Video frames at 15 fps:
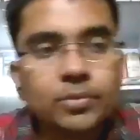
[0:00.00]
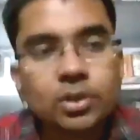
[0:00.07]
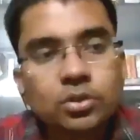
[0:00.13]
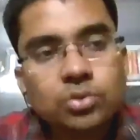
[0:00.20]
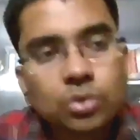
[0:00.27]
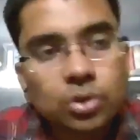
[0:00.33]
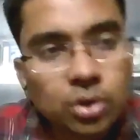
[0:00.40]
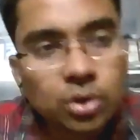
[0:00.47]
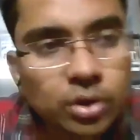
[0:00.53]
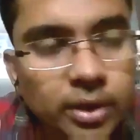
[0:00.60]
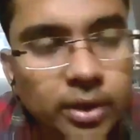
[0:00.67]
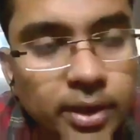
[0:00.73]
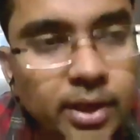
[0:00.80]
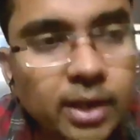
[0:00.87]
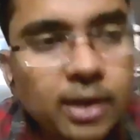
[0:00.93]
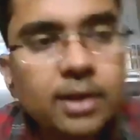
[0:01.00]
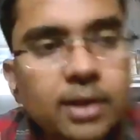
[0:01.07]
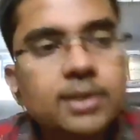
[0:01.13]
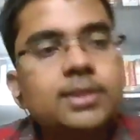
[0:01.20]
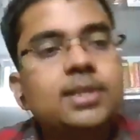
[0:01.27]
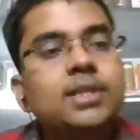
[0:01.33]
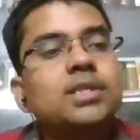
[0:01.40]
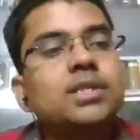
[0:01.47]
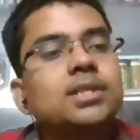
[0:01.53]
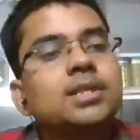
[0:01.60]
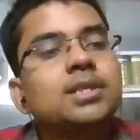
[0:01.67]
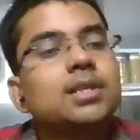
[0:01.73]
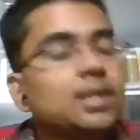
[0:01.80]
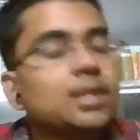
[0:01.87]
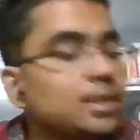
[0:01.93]
So here this
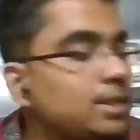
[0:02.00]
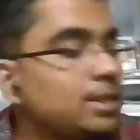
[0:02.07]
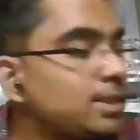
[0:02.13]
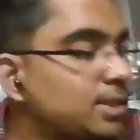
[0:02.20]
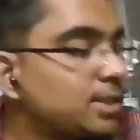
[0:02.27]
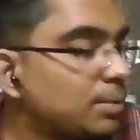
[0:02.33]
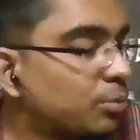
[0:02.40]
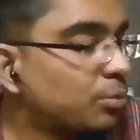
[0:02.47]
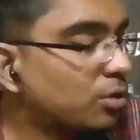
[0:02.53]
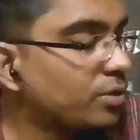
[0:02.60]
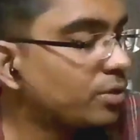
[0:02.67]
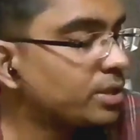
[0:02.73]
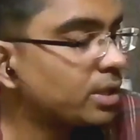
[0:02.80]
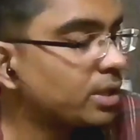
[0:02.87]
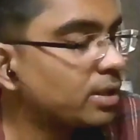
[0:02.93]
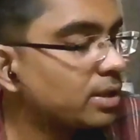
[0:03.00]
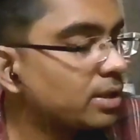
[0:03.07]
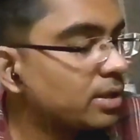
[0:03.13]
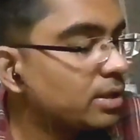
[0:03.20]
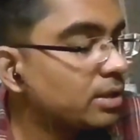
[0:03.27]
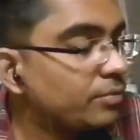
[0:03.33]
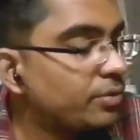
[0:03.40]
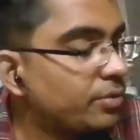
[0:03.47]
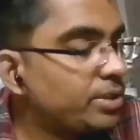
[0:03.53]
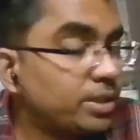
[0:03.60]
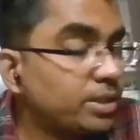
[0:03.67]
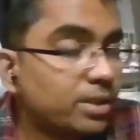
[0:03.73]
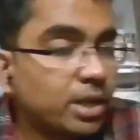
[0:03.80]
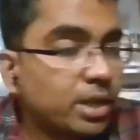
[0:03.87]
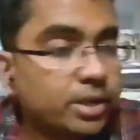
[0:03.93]
is a provision which is
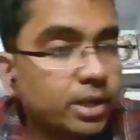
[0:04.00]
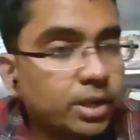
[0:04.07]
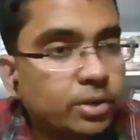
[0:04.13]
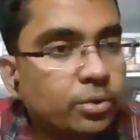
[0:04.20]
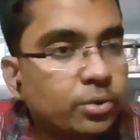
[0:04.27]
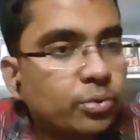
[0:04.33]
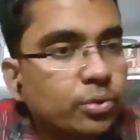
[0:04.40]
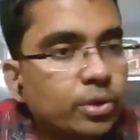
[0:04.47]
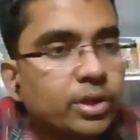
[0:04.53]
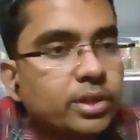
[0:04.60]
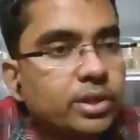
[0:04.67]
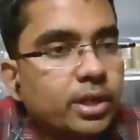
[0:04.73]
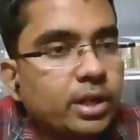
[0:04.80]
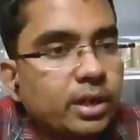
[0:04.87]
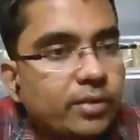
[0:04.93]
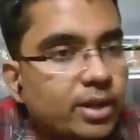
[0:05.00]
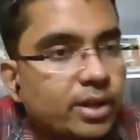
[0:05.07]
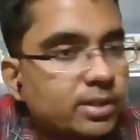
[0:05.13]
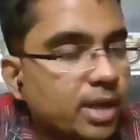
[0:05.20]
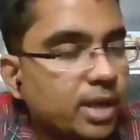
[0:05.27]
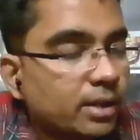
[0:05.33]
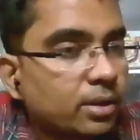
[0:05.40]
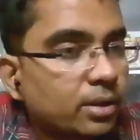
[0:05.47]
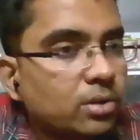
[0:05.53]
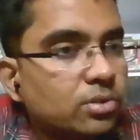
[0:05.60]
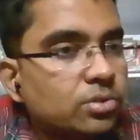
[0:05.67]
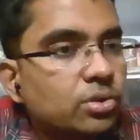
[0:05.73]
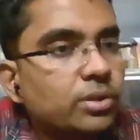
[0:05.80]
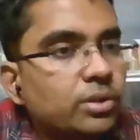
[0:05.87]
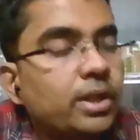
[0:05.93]
related to Indian Evidence Act
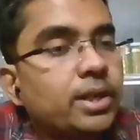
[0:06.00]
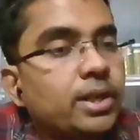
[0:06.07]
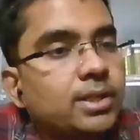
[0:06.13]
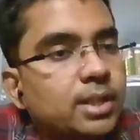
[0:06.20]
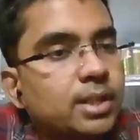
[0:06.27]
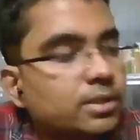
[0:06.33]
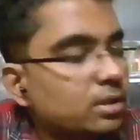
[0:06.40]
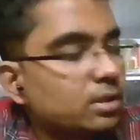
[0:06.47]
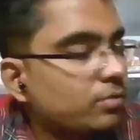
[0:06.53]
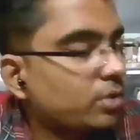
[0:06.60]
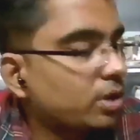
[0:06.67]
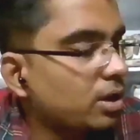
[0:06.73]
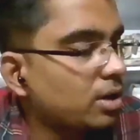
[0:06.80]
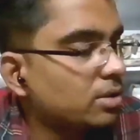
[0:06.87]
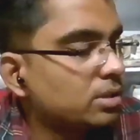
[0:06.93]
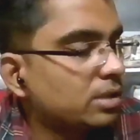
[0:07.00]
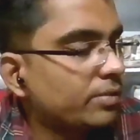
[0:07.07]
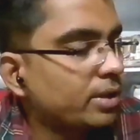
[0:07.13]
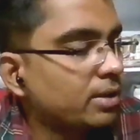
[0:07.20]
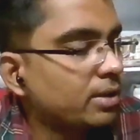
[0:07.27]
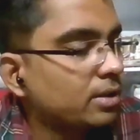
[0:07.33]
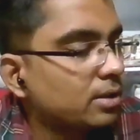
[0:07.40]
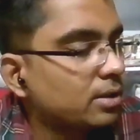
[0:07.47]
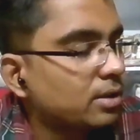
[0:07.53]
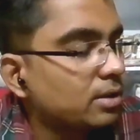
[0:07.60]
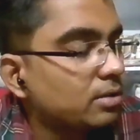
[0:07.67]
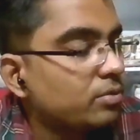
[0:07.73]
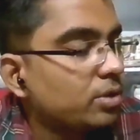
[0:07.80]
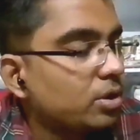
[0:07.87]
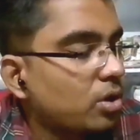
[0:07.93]
also, that is section 107,
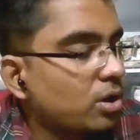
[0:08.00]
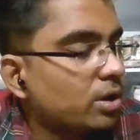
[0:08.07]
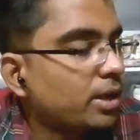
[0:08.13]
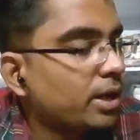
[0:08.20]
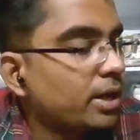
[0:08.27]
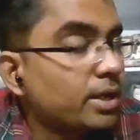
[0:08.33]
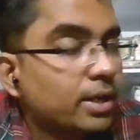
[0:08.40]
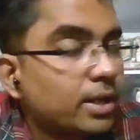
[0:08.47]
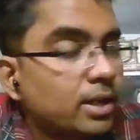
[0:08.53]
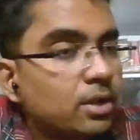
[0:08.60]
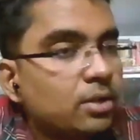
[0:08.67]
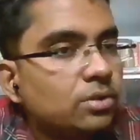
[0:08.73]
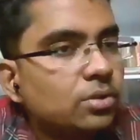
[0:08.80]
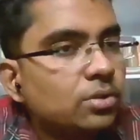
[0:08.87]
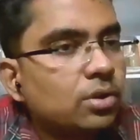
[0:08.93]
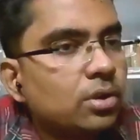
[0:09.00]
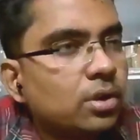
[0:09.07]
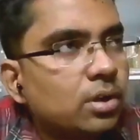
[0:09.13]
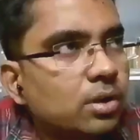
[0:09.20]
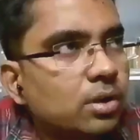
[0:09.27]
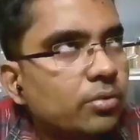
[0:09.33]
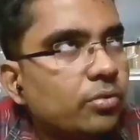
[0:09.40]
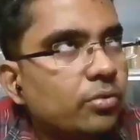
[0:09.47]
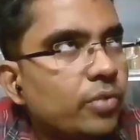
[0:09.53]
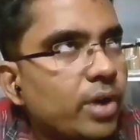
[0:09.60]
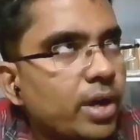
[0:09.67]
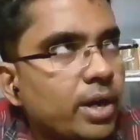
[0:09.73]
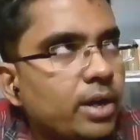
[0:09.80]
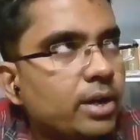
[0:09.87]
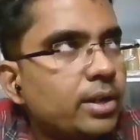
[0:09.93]
108. So
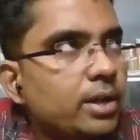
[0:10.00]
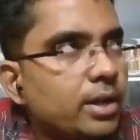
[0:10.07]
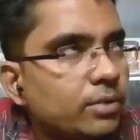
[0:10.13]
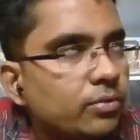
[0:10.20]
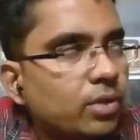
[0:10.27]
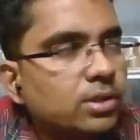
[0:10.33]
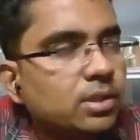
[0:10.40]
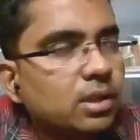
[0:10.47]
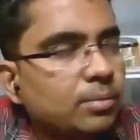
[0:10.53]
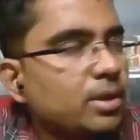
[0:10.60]
wherein it was,